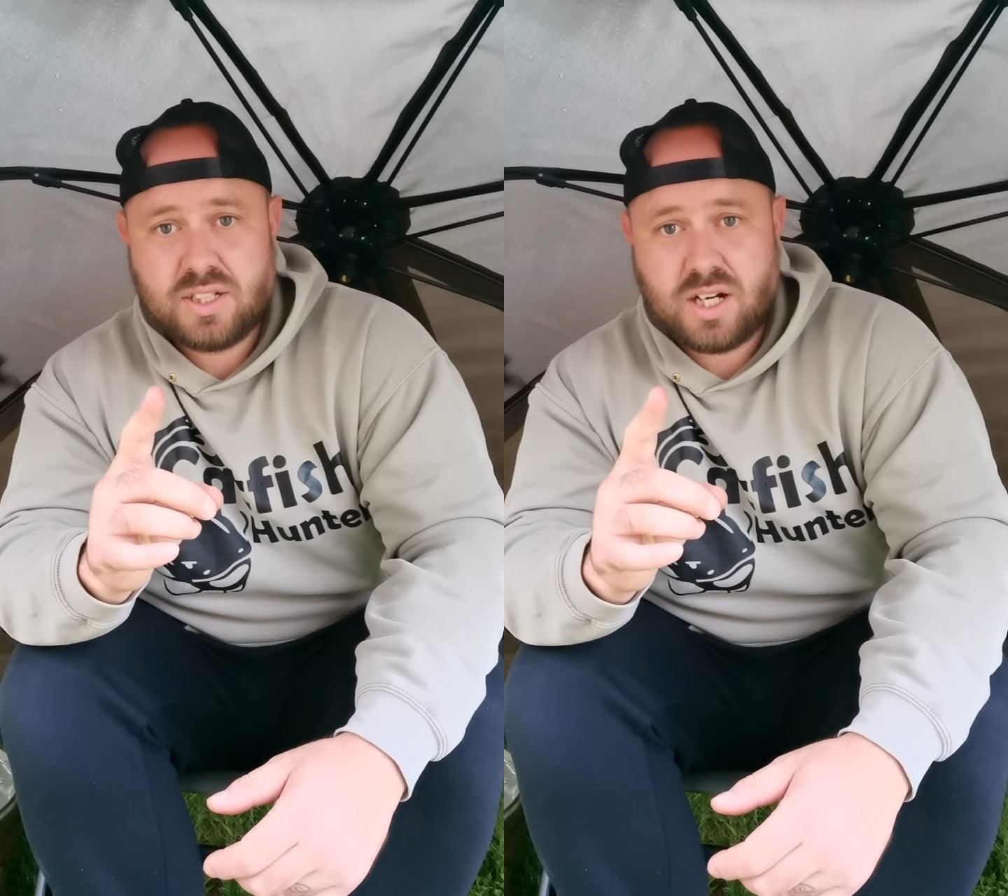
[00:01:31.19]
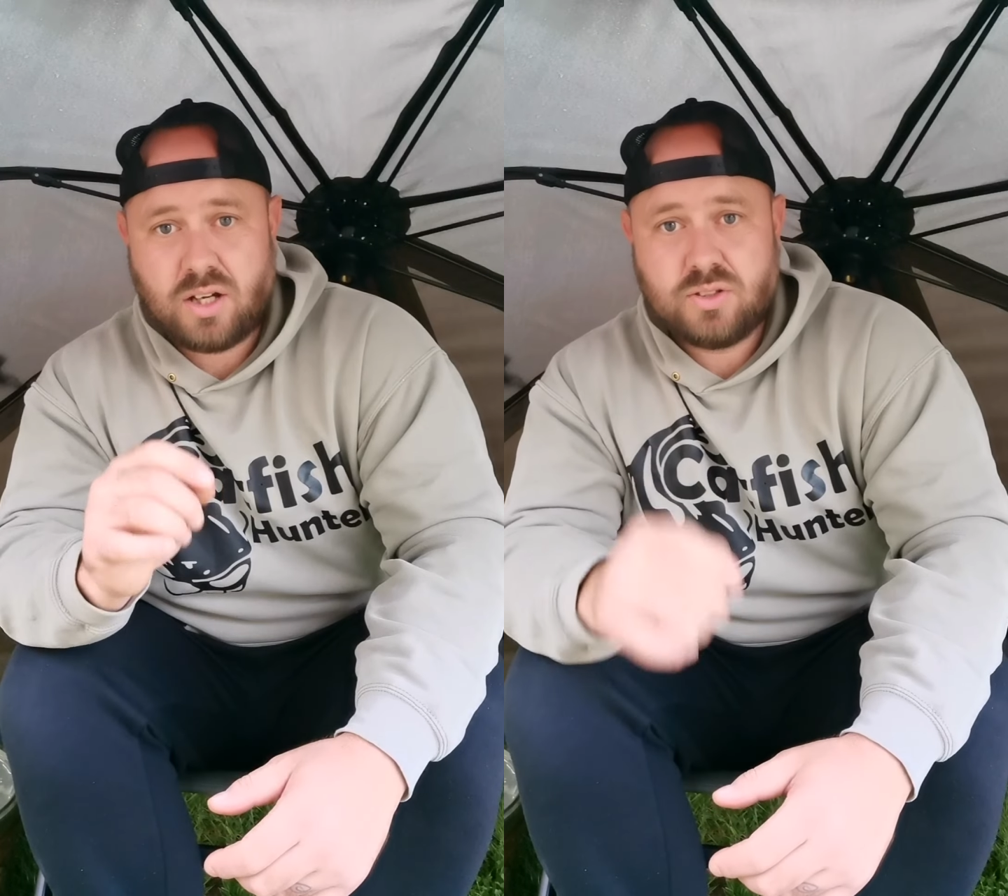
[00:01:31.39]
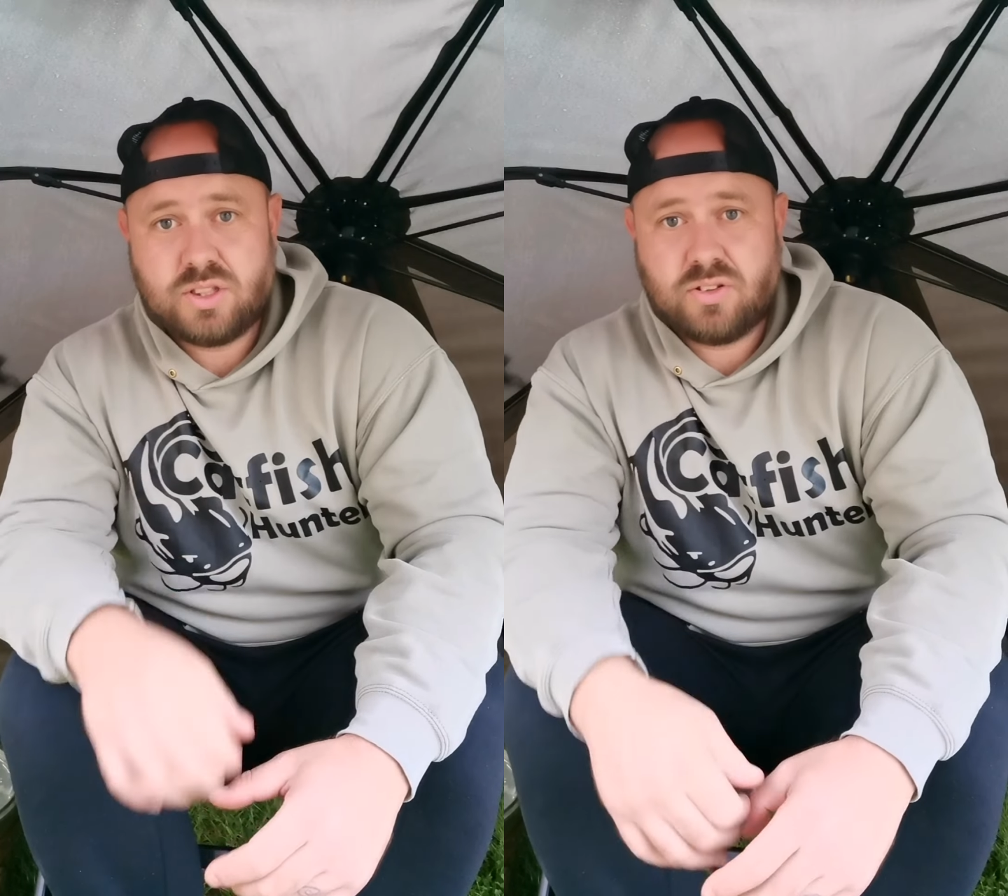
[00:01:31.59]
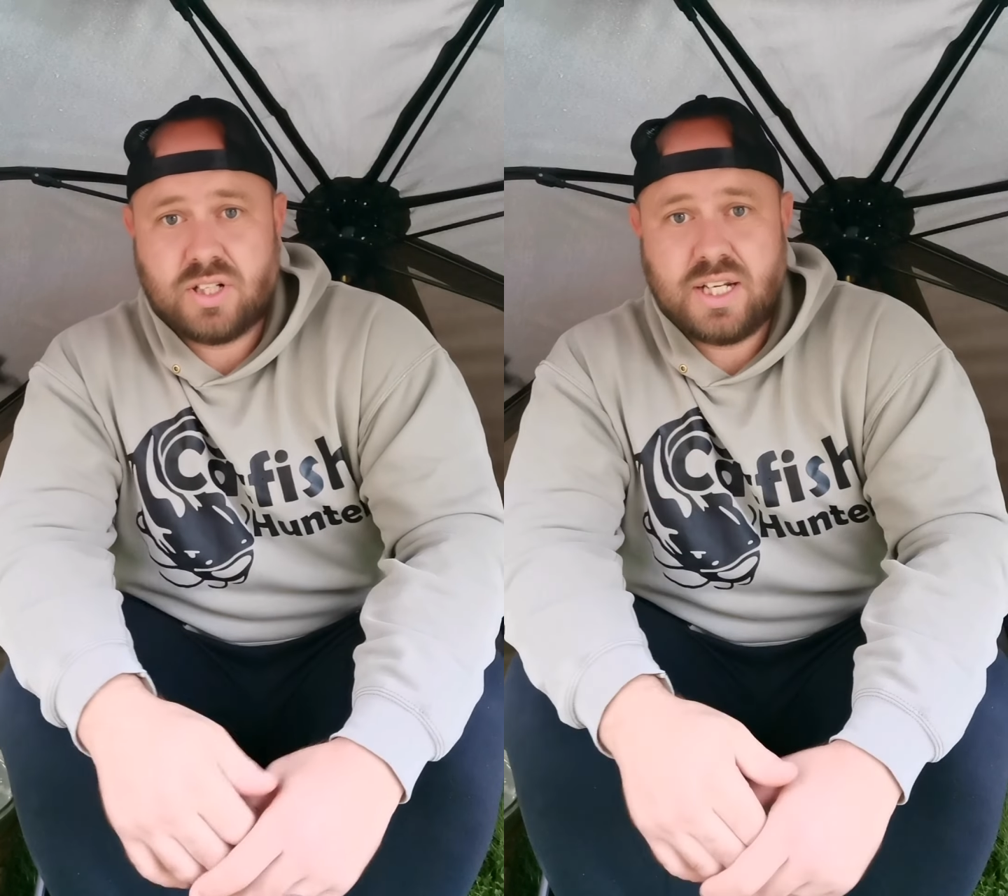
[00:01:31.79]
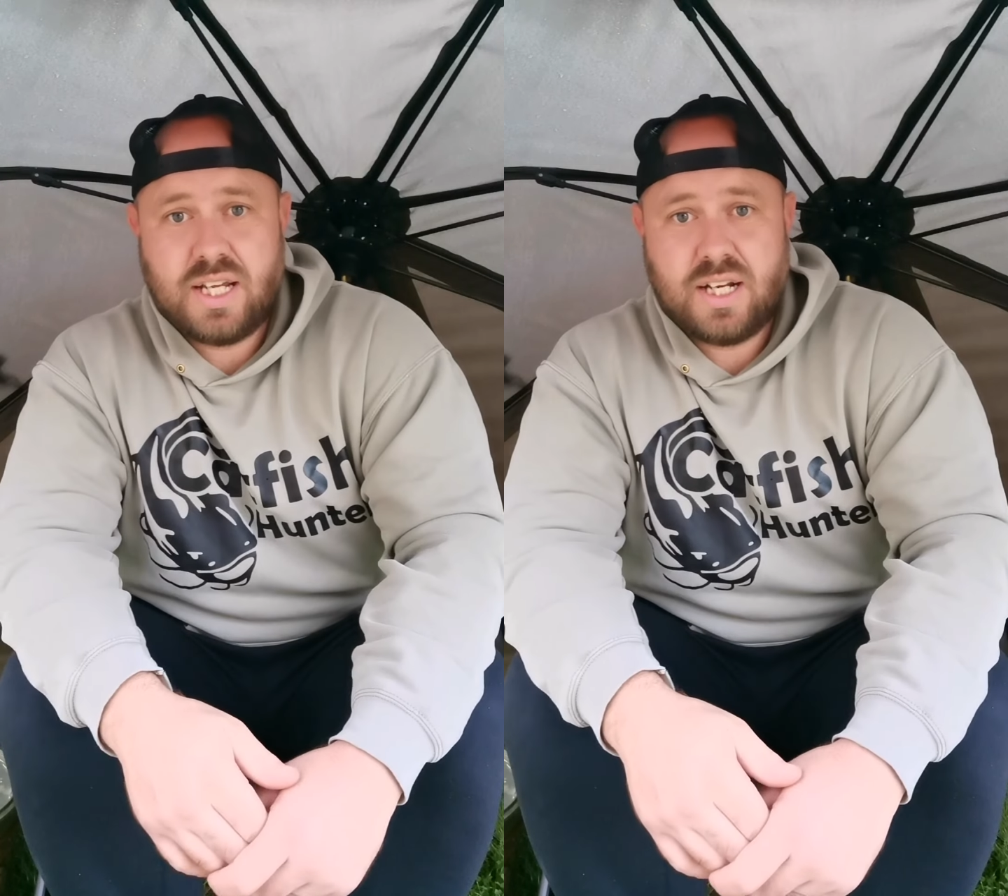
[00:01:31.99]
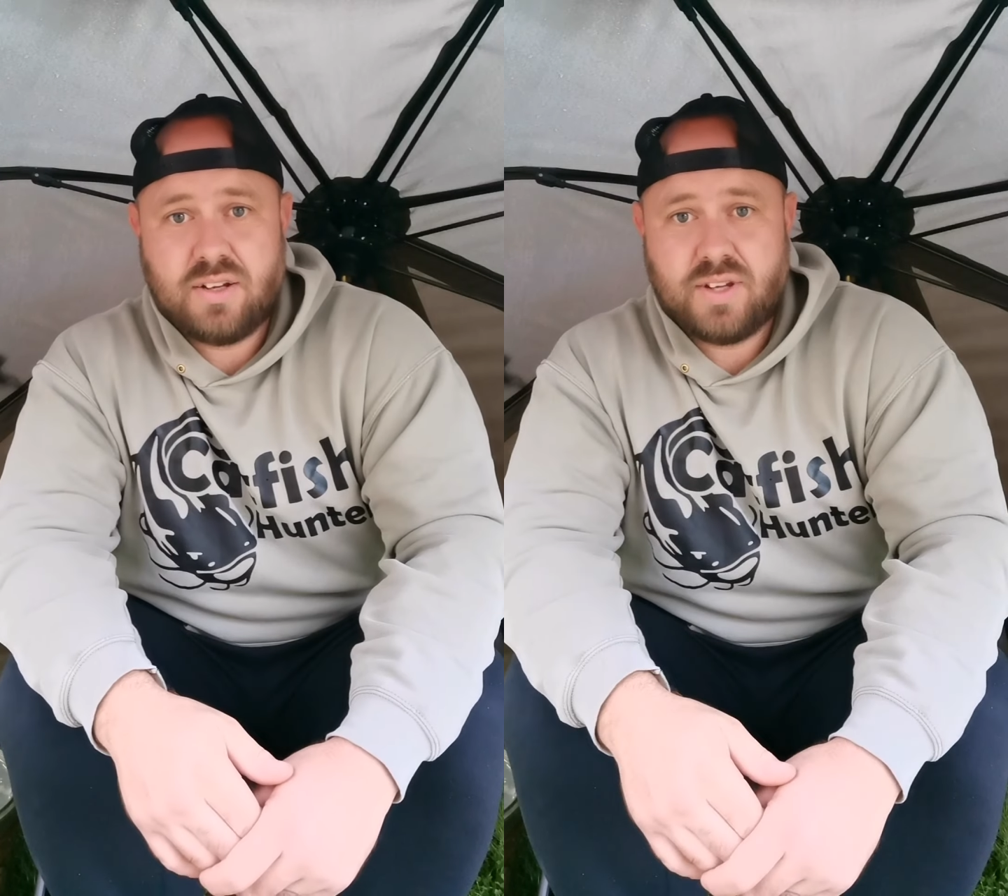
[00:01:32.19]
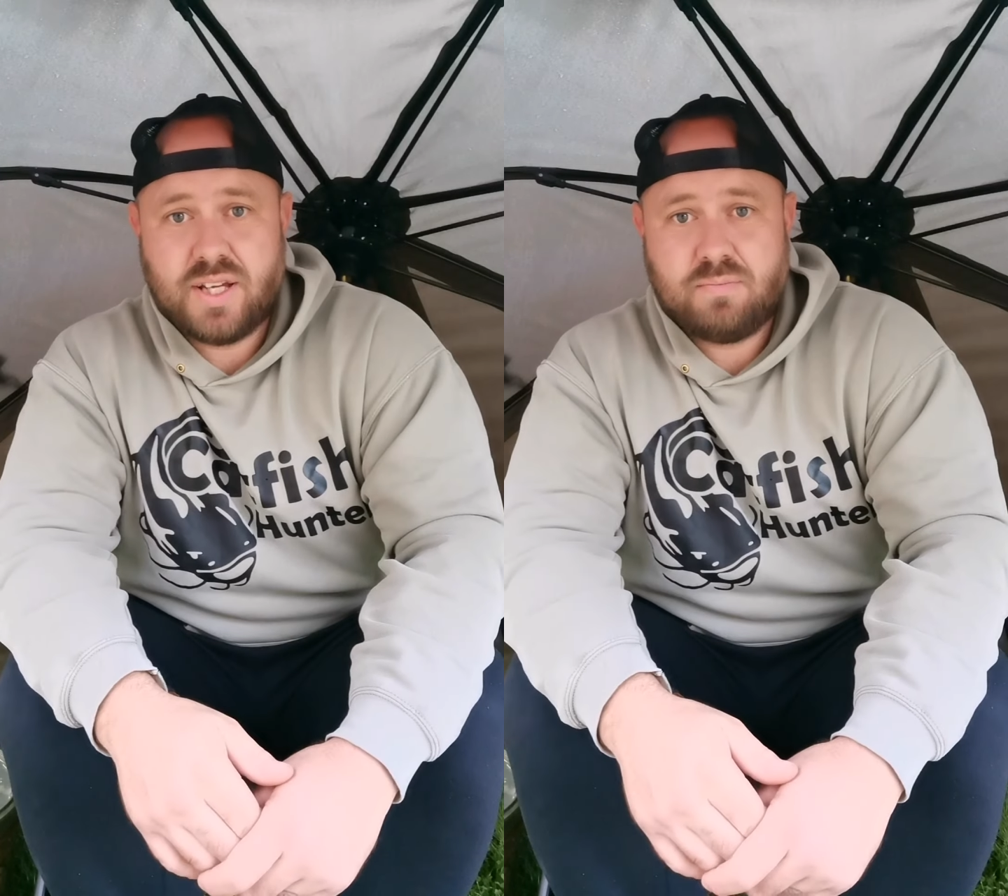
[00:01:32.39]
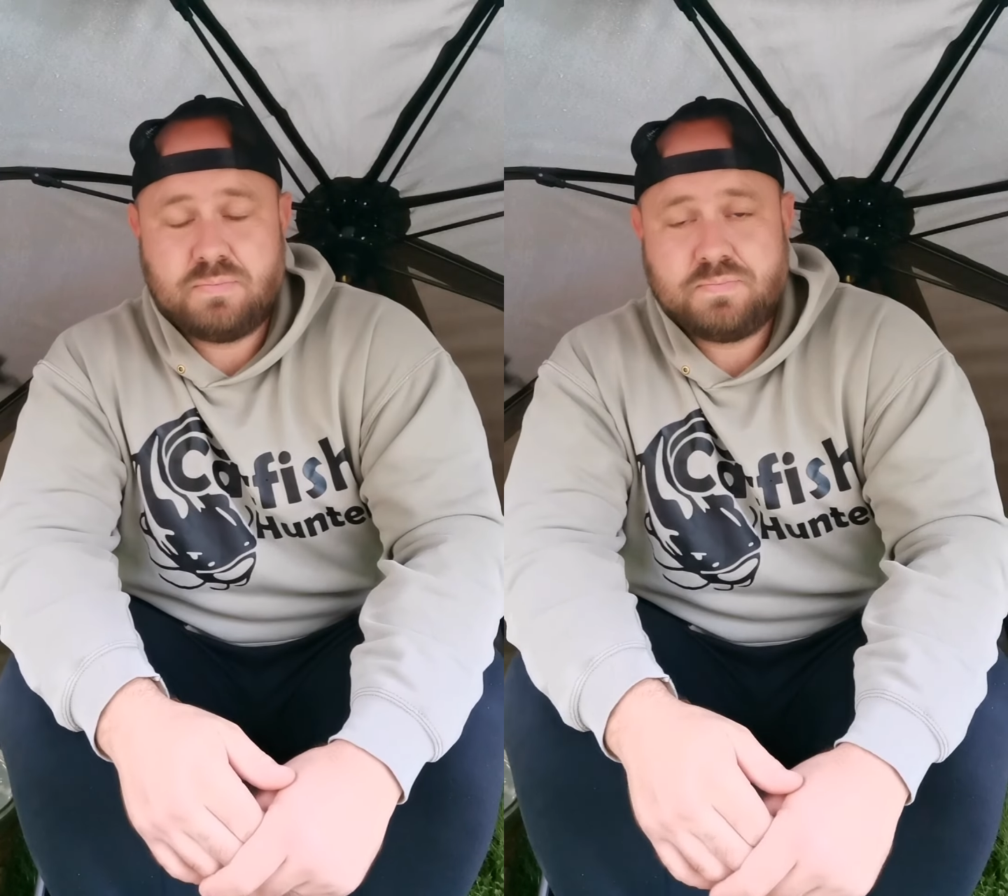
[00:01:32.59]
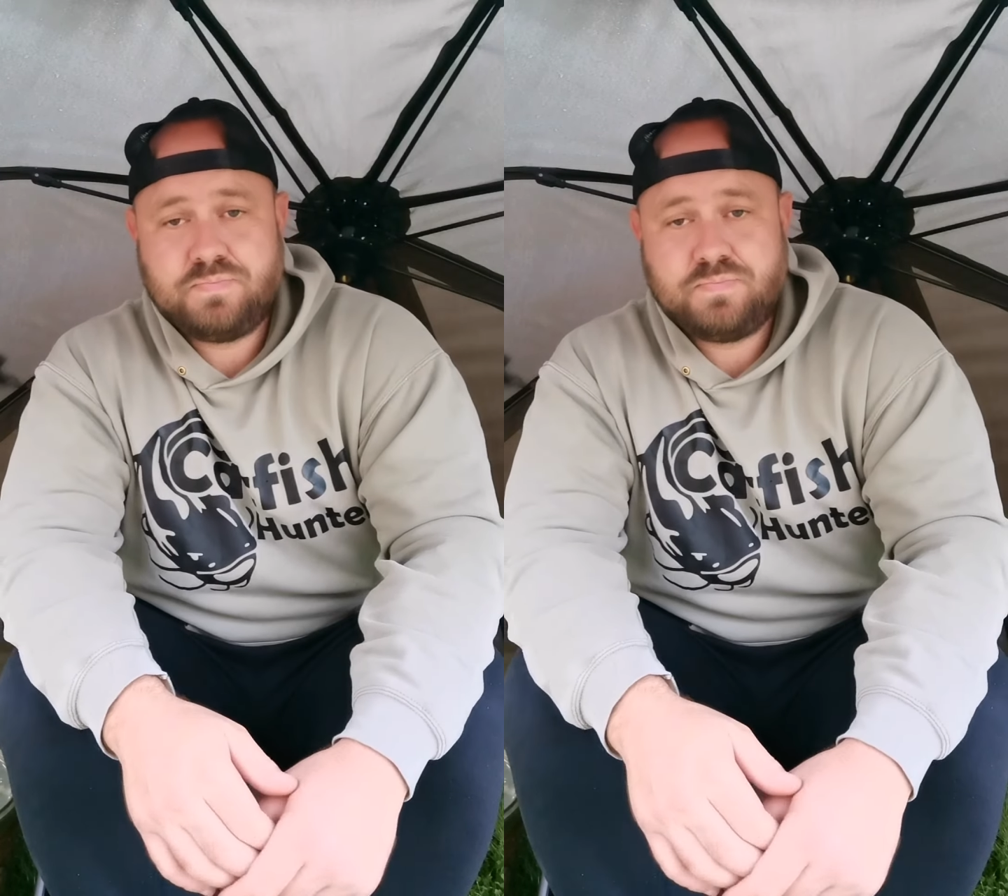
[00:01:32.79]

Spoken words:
closer on the end of it.